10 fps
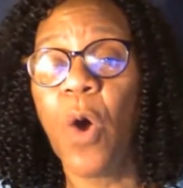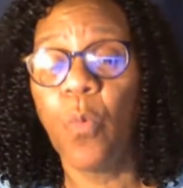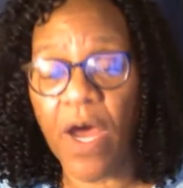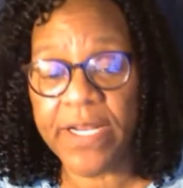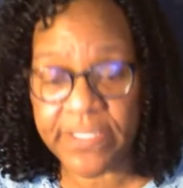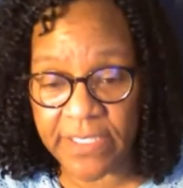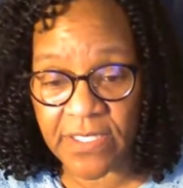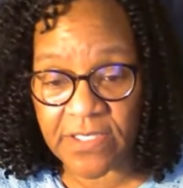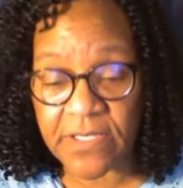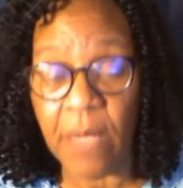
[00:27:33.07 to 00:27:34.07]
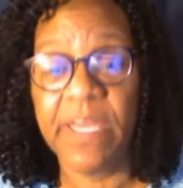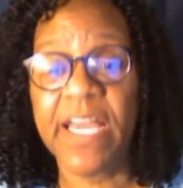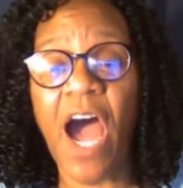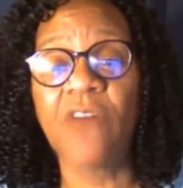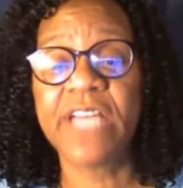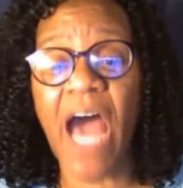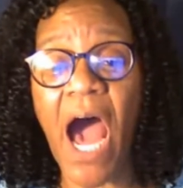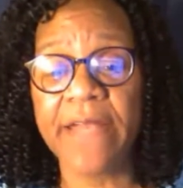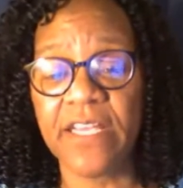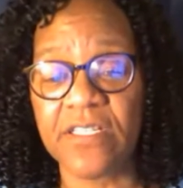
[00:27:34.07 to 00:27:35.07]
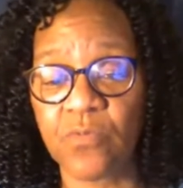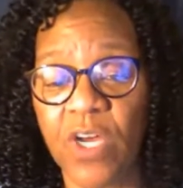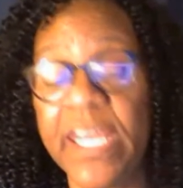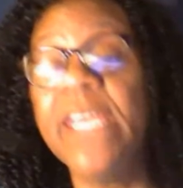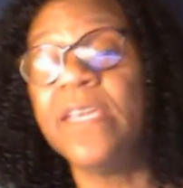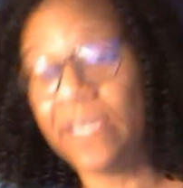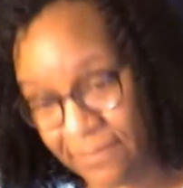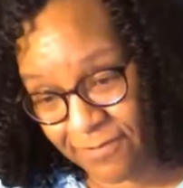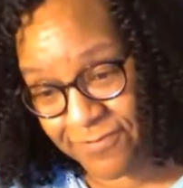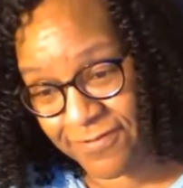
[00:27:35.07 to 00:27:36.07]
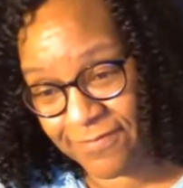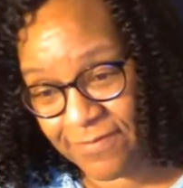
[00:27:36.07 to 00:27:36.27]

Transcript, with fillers: what it is because God is what he is.